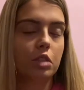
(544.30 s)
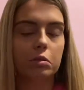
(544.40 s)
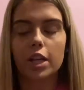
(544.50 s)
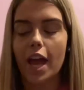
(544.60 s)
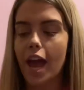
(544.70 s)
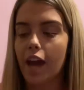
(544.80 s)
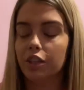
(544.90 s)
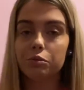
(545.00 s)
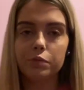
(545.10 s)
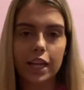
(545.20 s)
we're at
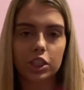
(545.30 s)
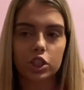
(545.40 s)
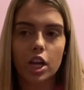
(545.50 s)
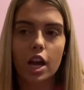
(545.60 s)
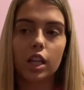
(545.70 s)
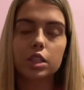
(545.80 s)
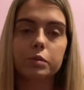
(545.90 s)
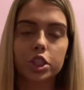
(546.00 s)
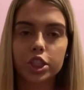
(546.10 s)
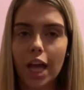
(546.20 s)
restaurants,
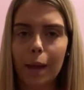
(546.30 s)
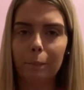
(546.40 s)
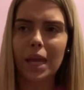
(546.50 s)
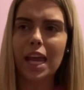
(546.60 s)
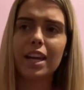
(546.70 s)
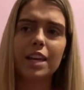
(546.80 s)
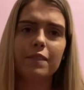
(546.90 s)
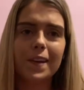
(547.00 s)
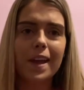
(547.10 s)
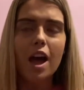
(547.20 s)
for shopping,
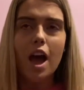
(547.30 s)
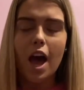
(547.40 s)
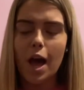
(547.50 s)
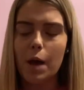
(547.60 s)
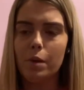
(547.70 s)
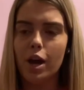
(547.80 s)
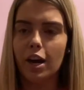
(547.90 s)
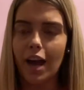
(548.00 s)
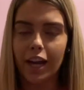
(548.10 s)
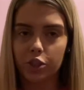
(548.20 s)
even
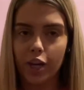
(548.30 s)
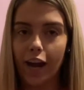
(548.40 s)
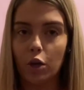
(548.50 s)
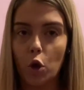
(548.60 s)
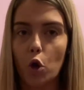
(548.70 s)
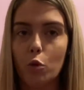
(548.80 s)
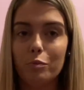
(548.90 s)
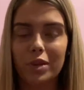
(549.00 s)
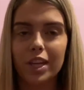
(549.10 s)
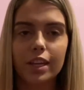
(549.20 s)
our high chair at home.
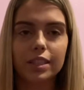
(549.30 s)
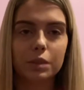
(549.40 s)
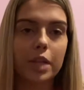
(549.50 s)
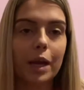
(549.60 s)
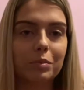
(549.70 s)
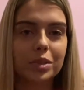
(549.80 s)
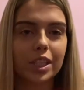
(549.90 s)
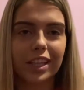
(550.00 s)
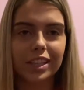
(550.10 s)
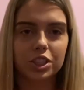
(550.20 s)
We sometimes it
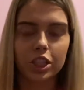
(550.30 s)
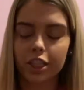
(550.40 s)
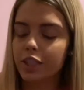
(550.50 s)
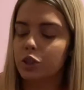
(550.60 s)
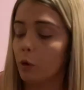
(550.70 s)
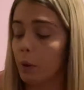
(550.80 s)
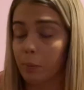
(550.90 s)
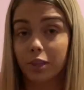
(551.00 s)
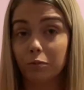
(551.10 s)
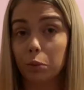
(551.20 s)
gets dirty, so we
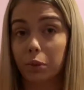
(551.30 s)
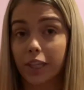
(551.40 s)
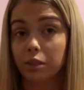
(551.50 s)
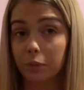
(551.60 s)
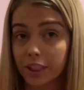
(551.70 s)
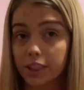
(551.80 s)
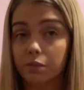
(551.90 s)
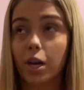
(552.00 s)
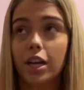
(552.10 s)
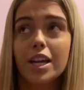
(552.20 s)
replace it with this
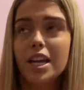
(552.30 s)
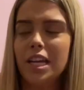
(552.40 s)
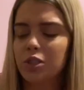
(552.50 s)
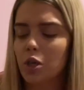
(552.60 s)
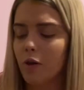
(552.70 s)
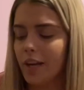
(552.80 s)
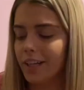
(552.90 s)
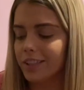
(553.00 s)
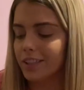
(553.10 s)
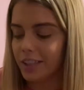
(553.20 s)
one. So
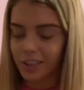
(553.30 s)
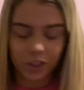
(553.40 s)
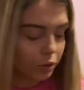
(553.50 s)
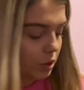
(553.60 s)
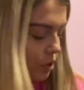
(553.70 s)
it is used for a